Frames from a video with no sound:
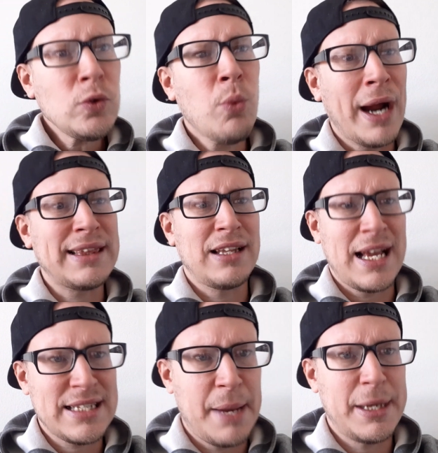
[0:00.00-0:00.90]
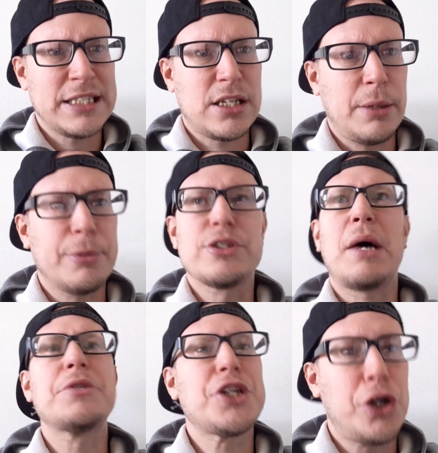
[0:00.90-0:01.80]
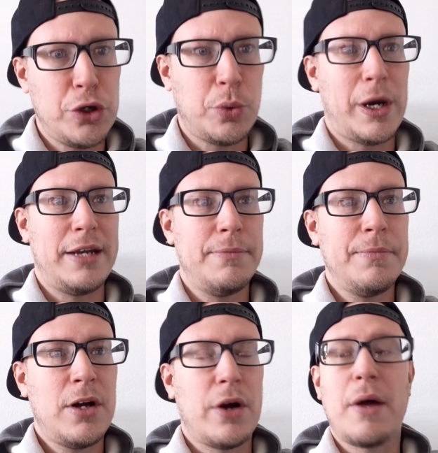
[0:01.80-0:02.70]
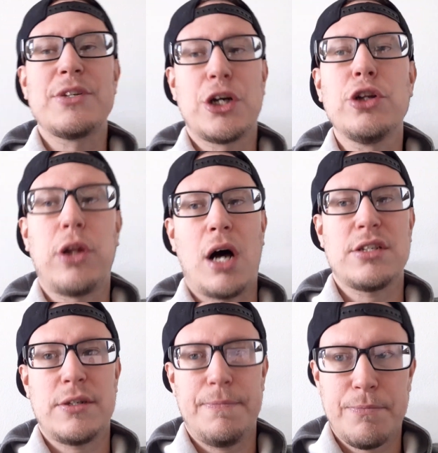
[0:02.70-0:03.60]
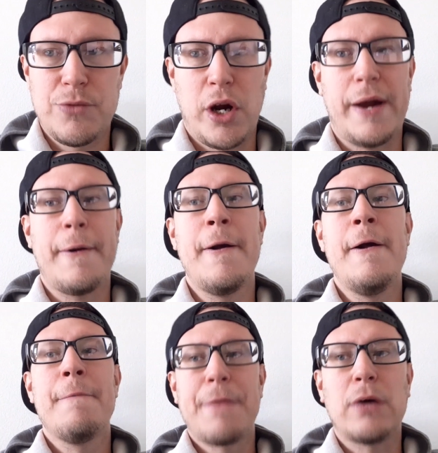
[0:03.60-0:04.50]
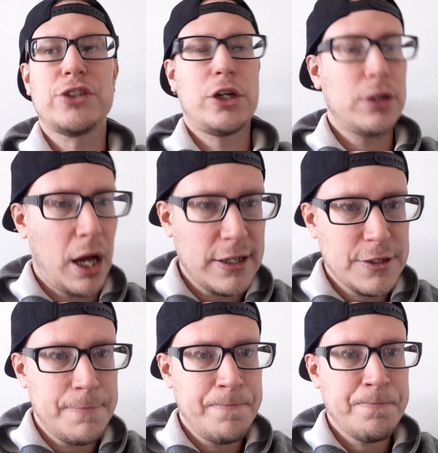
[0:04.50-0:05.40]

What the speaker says: Right? The last game against Clippers, that was a good win. Or that was a good loss. Sorry. That was a good loss.